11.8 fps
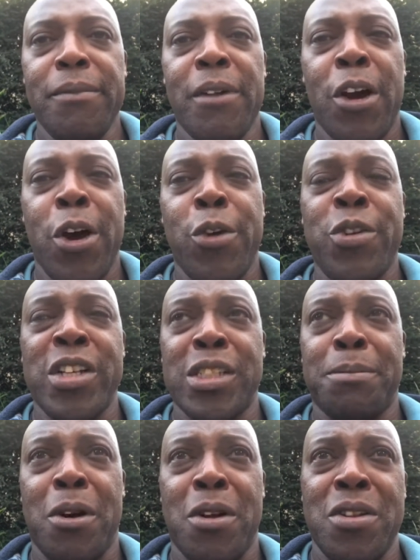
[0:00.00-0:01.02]
Her
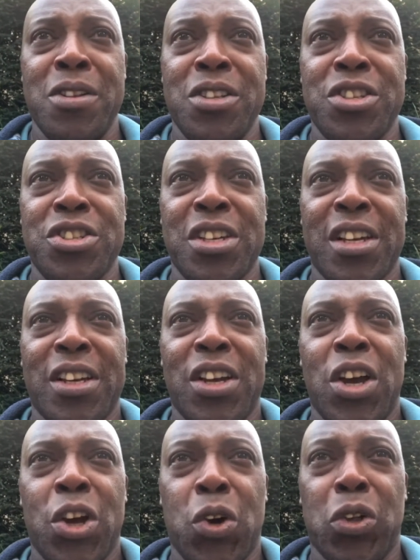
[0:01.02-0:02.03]
response
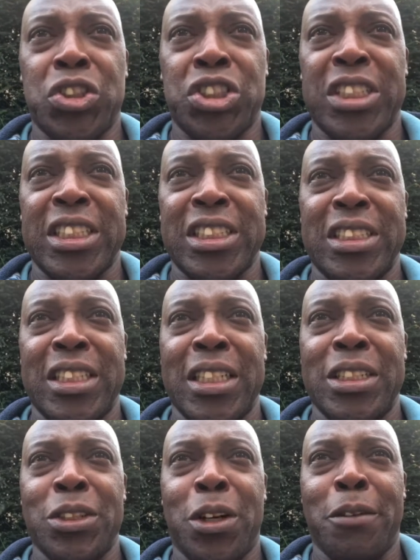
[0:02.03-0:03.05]
consisted
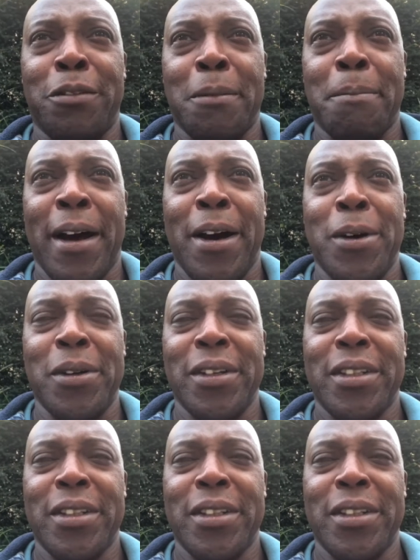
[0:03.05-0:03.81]
of about